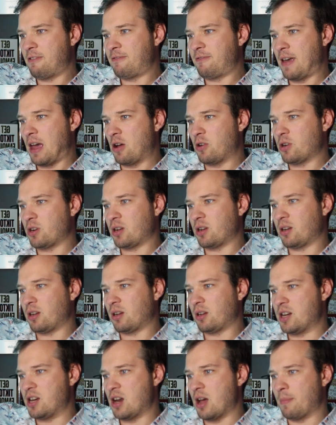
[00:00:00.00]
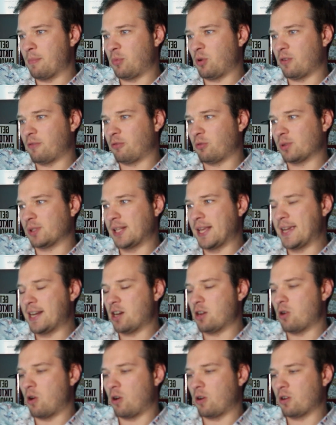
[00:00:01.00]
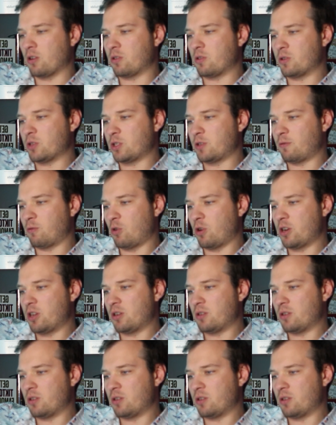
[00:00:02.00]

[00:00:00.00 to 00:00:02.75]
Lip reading: found a number of related articles for